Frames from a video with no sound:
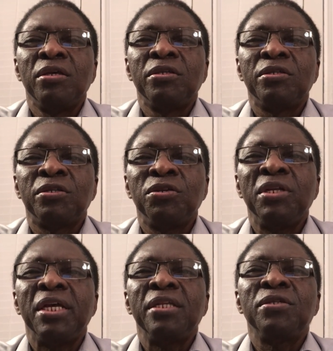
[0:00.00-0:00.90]

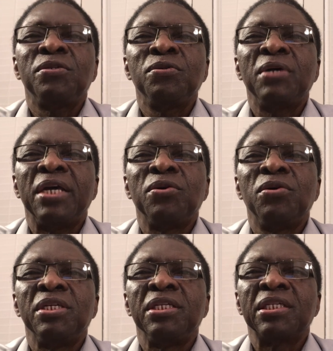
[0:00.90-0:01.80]
Students who are
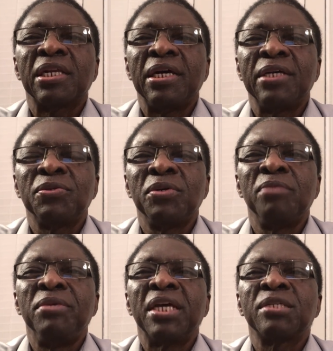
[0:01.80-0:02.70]
enrolled in this class will
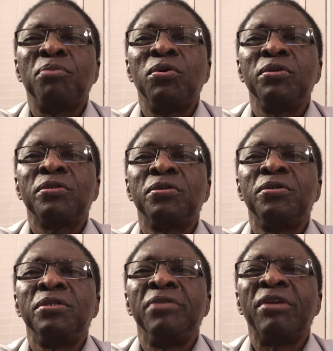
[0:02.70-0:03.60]
be exposed
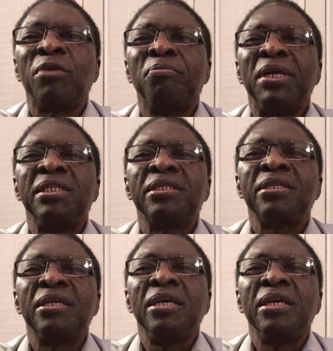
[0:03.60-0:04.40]
to developments